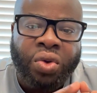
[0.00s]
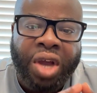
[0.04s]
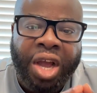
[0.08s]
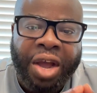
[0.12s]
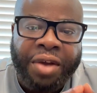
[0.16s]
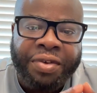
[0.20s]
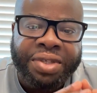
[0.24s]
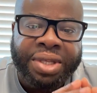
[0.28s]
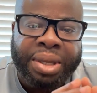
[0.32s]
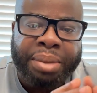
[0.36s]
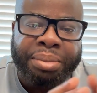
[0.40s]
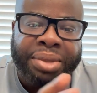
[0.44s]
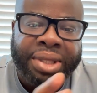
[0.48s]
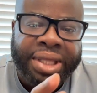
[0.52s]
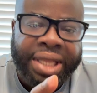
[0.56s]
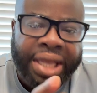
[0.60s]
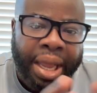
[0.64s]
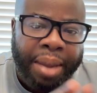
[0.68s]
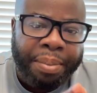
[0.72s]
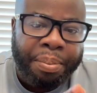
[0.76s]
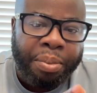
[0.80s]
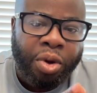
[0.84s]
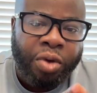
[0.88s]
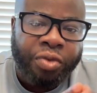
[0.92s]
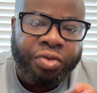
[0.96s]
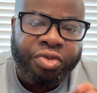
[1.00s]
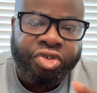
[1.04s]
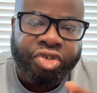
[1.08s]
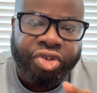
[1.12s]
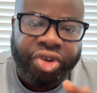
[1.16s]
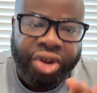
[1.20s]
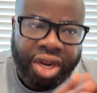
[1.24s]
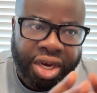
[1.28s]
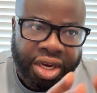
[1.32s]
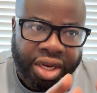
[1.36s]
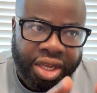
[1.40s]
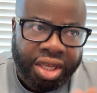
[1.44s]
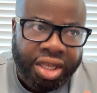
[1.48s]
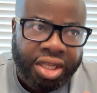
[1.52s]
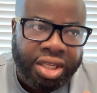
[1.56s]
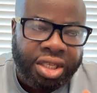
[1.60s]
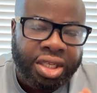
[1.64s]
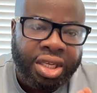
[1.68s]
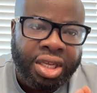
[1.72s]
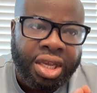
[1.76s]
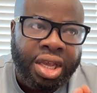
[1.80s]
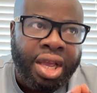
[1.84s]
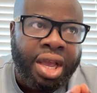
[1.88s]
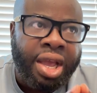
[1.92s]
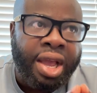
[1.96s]
have some type of training
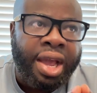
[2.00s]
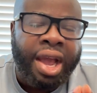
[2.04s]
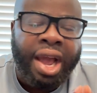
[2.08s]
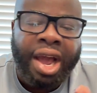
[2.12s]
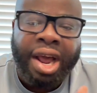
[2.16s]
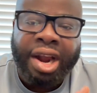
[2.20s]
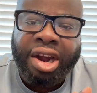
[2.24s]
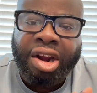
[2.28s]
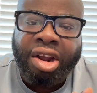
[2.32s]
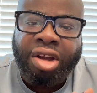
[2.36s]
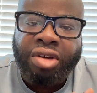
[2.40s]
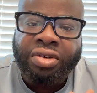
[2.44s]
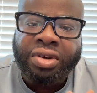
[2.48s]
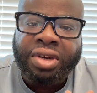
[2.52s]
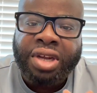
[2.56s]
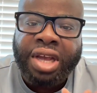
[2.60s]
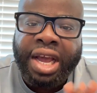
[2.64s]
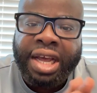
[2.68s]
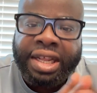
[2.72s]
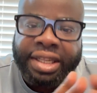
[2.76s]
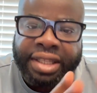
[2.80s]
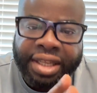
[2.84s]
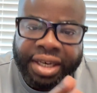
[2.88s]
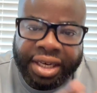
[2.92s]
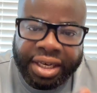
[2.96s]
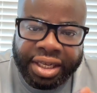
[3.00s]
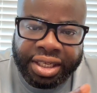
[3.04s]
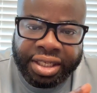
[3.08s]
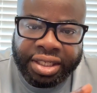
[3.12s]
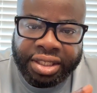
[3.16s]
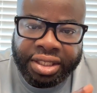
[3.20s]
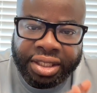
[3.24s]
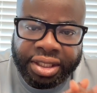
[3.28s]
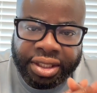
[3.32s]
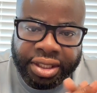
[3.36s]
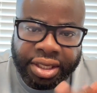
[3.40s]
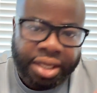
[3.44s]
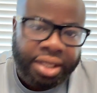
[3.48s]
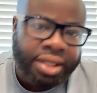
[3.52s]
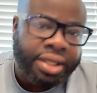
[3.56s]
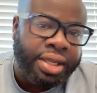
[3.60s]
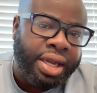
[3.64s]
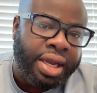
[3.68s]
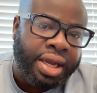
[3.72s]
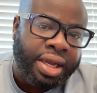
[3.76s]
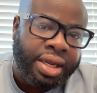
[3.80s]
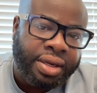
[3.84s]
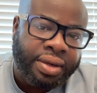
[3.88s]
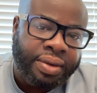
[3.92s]
around handling data.